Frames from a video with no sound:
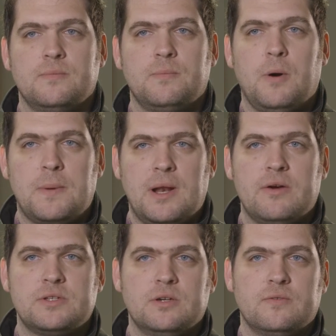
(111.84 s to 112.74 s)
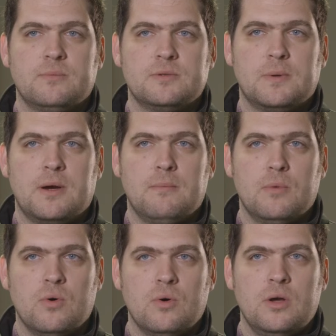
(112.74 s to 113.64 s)
popularity of them has become
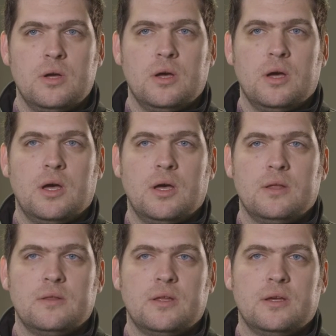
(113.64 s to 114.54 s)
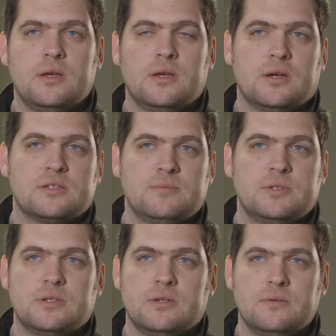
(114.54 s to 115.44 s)
more, the
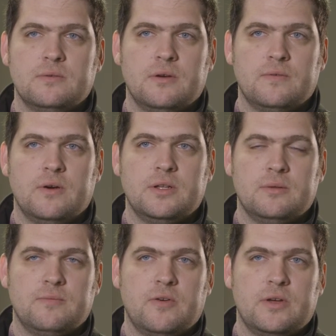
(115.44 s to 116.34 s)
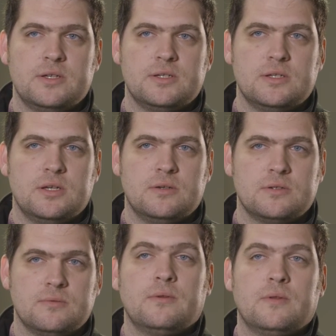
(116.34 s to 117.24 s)
customers are finding them very easy to
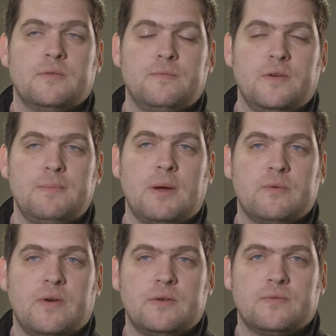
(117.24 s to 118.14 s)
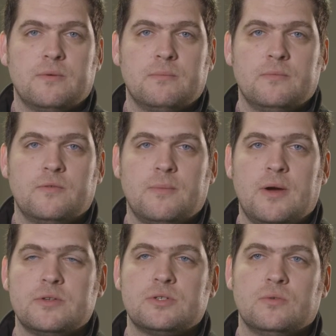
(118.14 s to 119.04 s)
use. The feedback we've had from
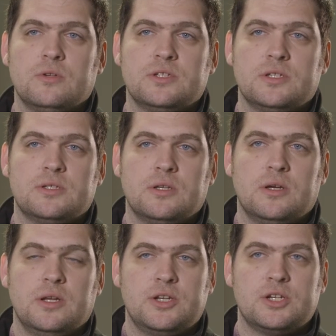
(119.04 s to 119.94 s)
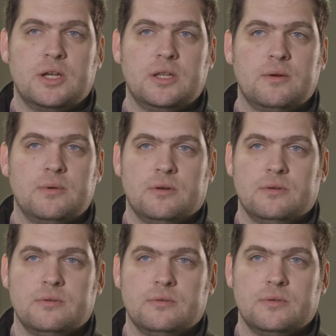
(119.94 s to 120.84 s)
our installers is that initially they
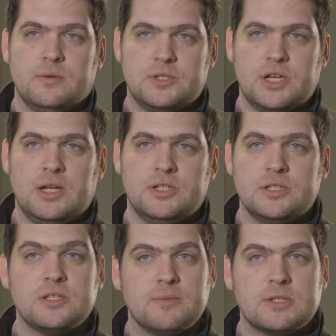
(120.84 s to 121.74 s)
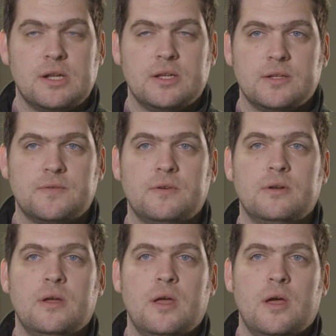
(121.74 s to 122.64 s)
were challenging, something slightly different,